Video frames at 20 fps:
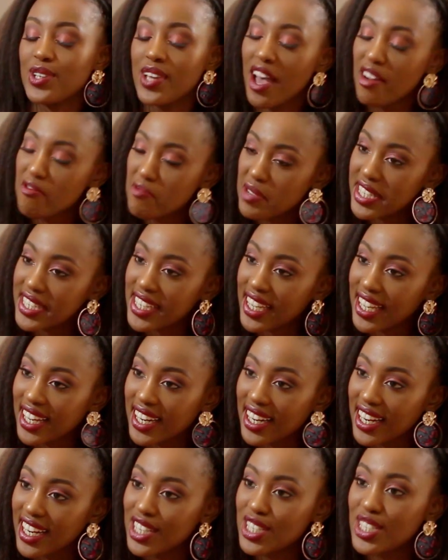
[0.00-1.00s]
yeah, I've been
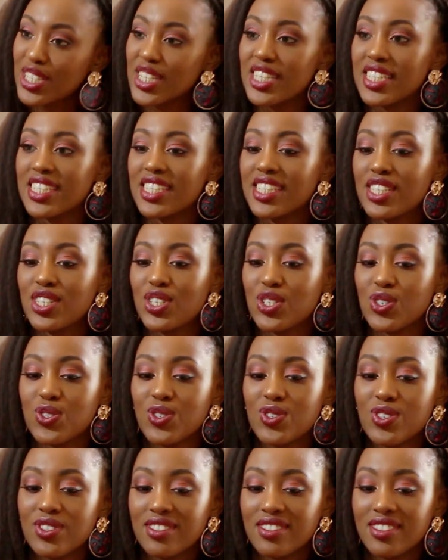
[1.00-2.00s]
taking lessons
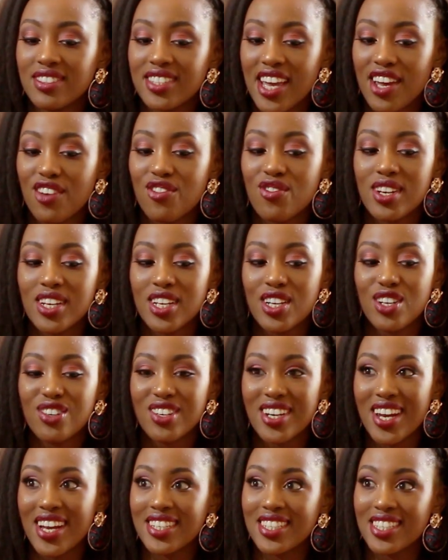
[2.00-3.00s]
to get really
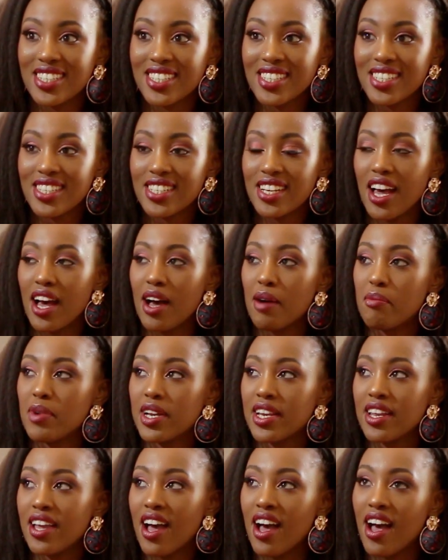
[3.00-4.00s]
good at it.
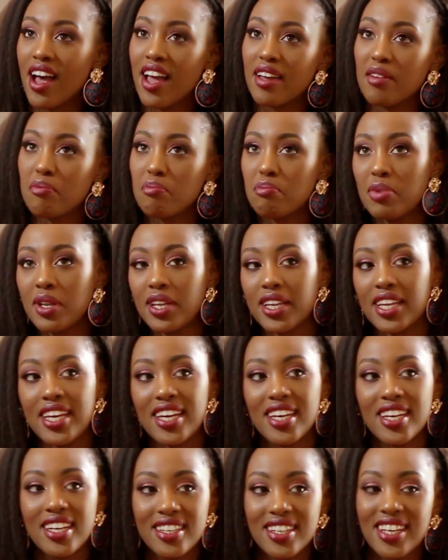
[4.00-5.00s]
But yeah, I
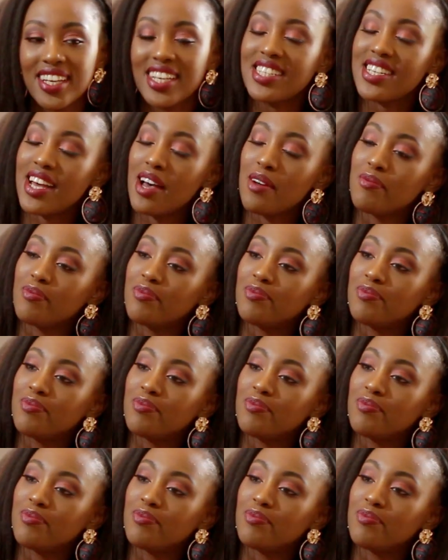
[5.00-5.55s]
play the guitar.